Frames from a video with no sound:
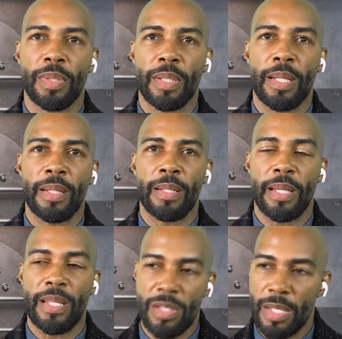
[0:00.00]
and
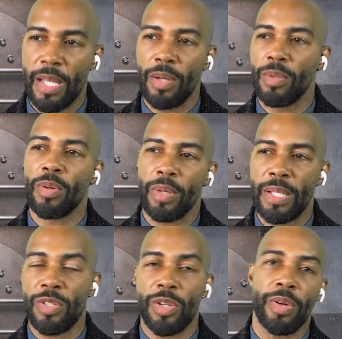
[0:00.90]
instilled or
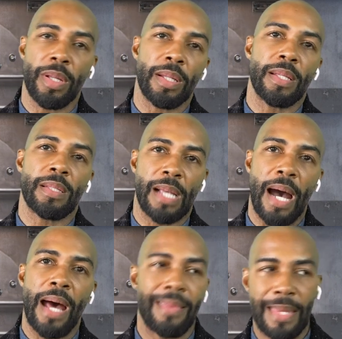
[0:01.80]
inserted in Scott,